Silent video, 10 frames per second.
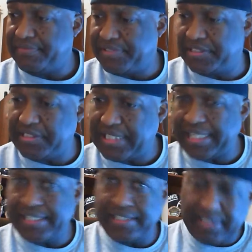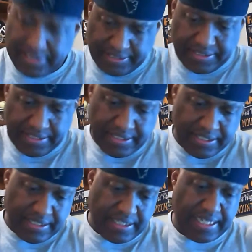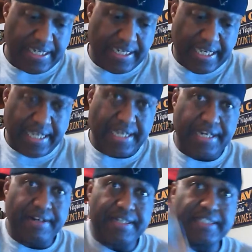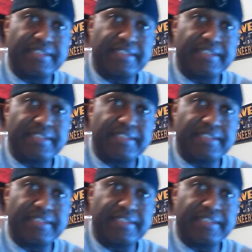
a second. And again, here is the